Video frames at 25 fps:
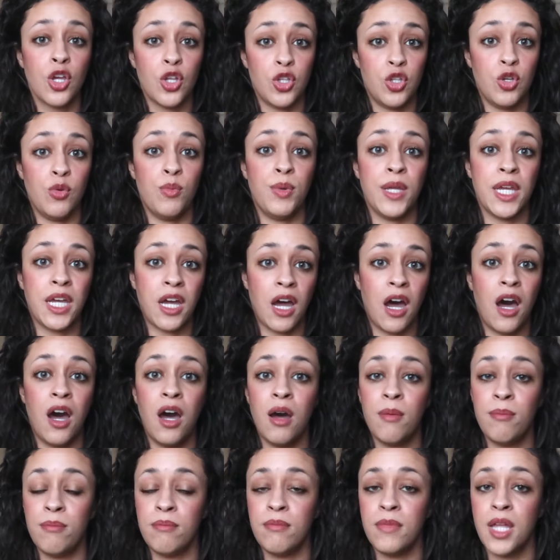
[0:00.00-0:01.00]
you
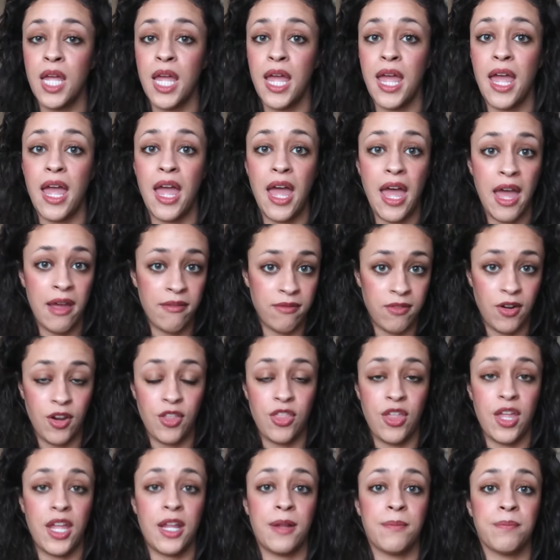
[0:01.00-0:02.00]
become
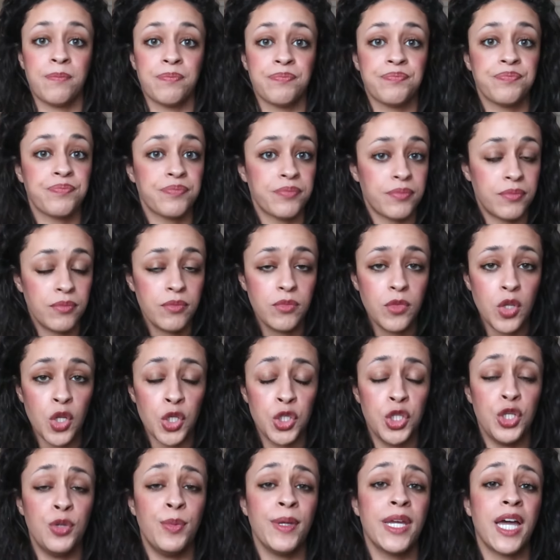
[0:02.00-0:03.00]
everything.
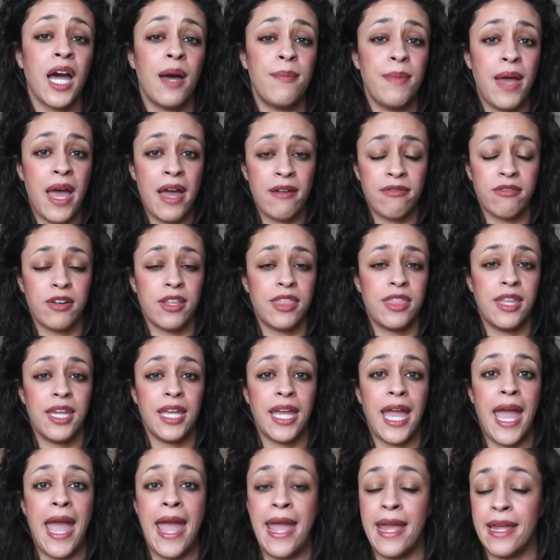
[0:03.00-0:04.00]
You become
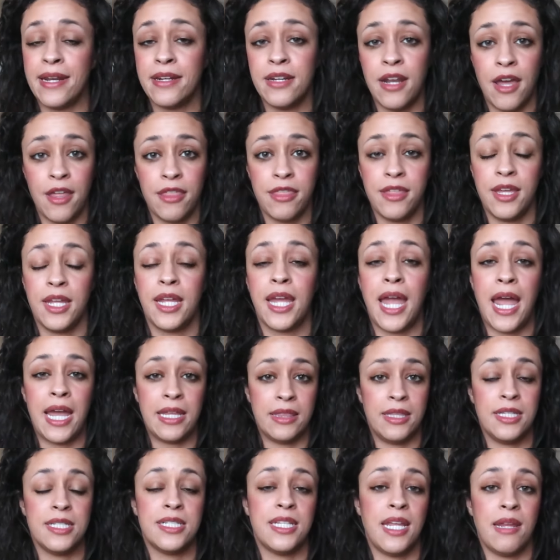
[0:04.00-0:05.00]
everything and nothing
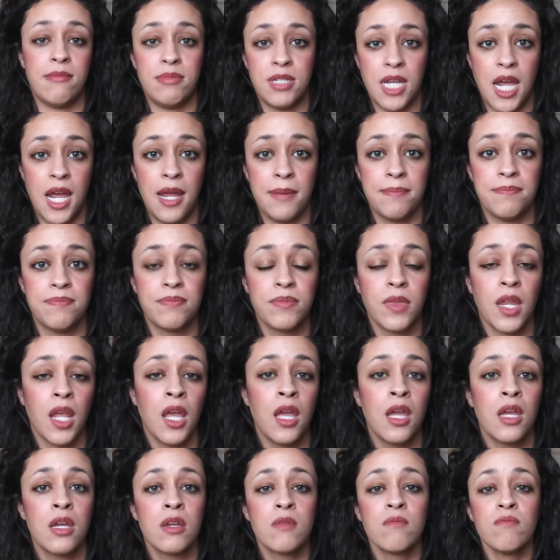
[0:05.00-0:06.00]
at the same time.
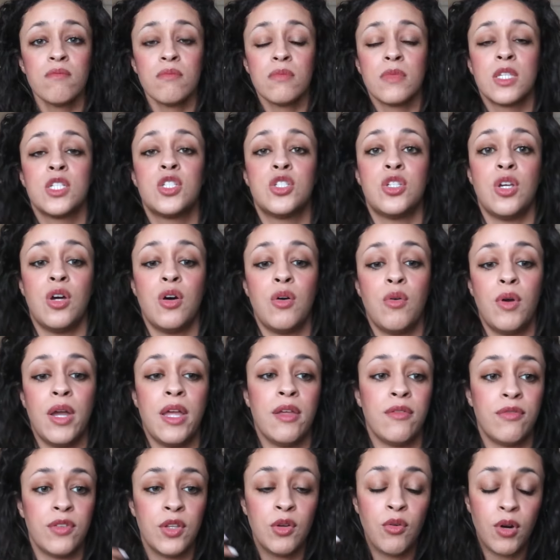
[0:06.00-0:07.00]
So
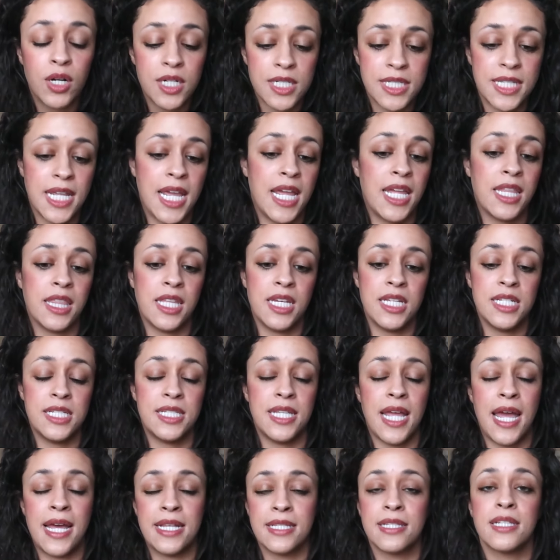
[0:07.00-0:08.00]
if you are saying
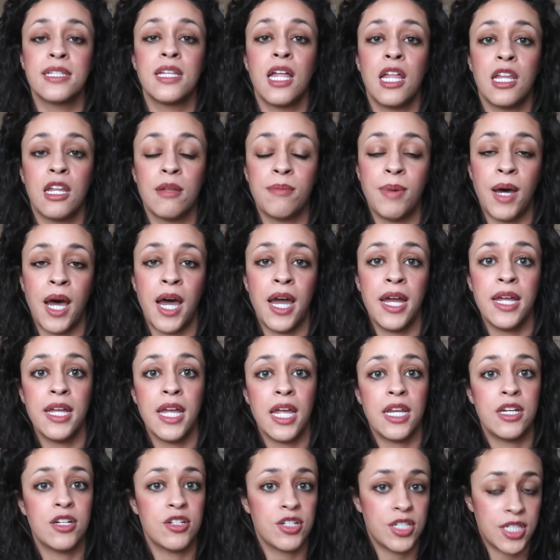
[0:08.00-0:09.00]
this as a lullaby
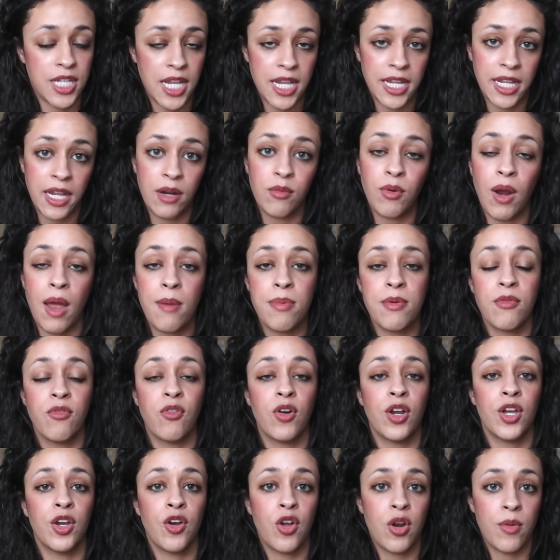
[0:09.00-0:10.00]
and you're saying it right
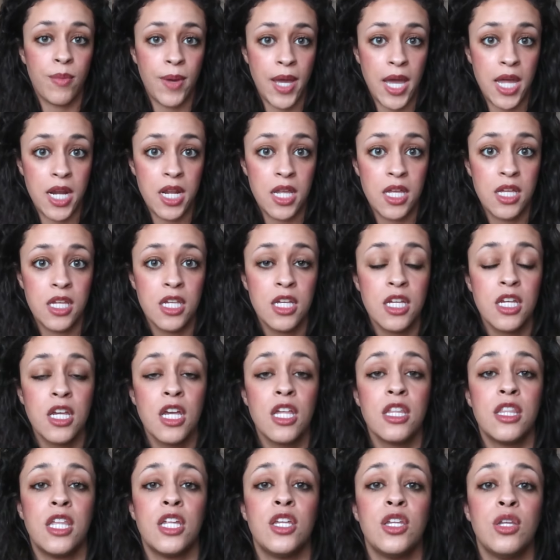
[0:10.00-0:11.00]
before you go to bed,
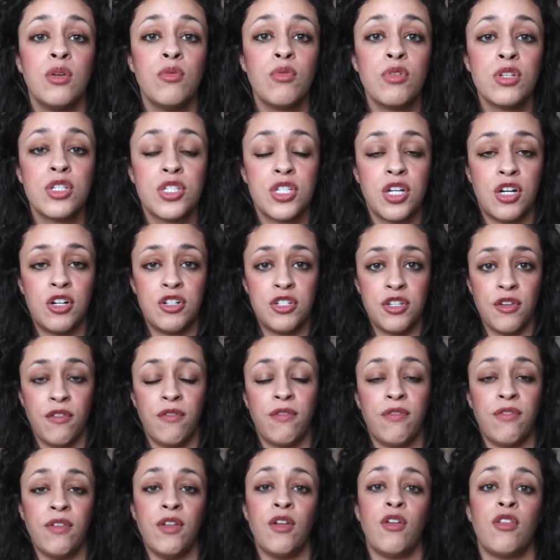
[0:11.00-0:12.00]
then you will start to
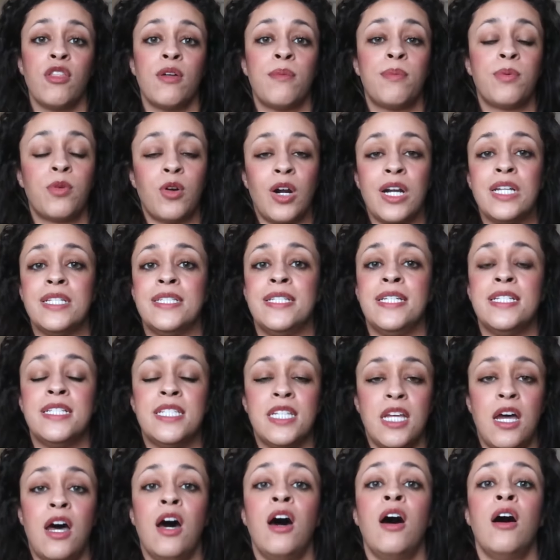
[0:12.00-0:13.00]
feel the
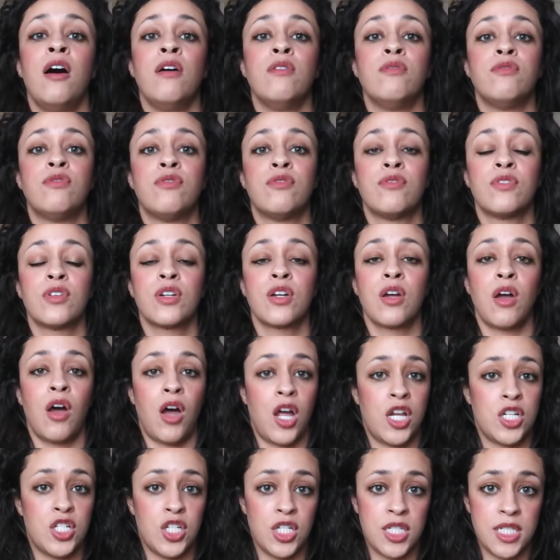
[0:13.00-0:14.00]
presence of
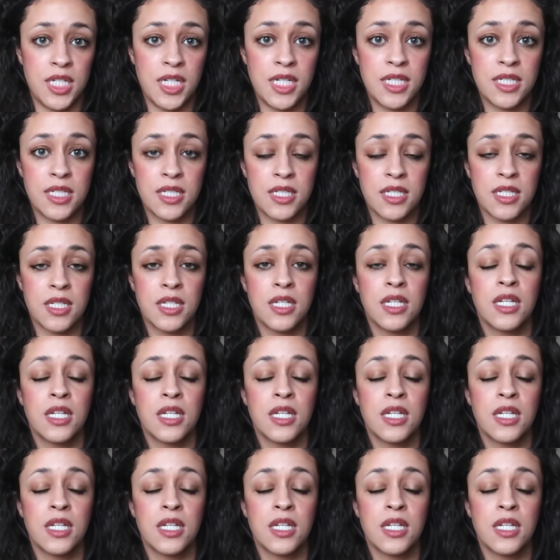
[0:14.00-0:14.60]
consciousness,